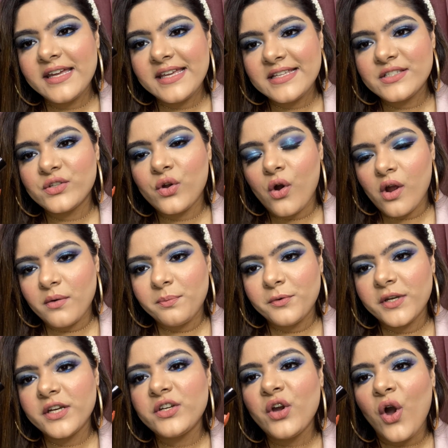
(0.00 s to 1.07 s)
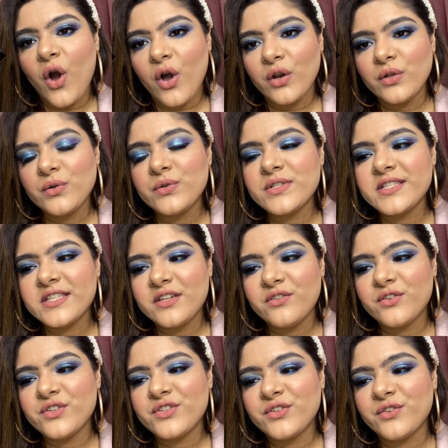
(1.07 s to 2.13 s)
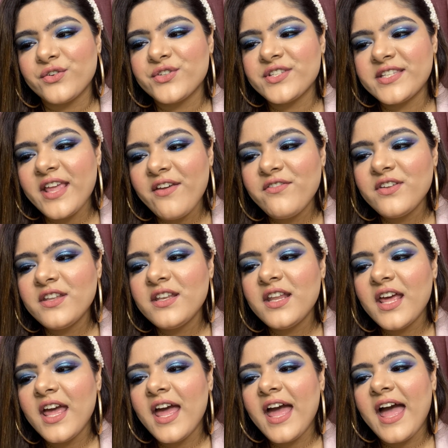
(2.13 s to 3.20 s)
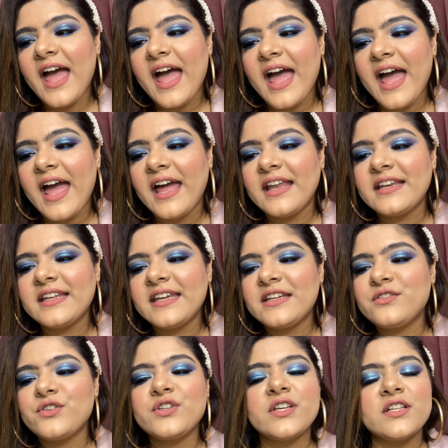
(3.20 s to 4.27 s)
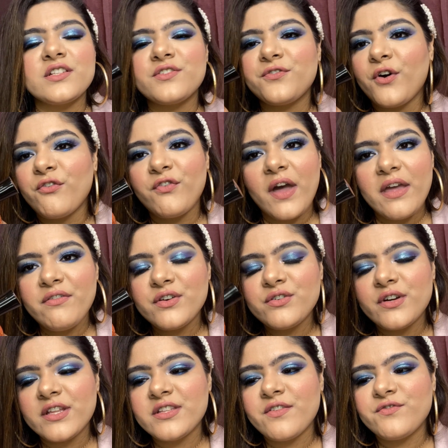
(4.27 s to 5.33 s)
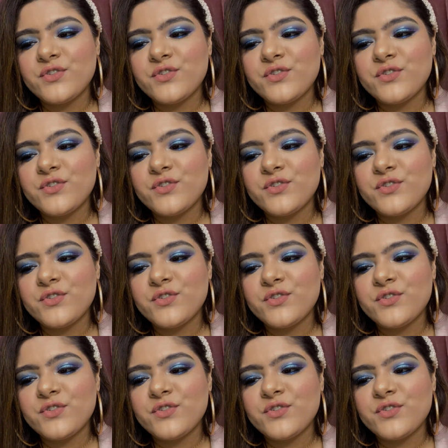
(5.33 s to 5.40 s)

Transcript: is corporate hollow 007 and it retails for 500 as I've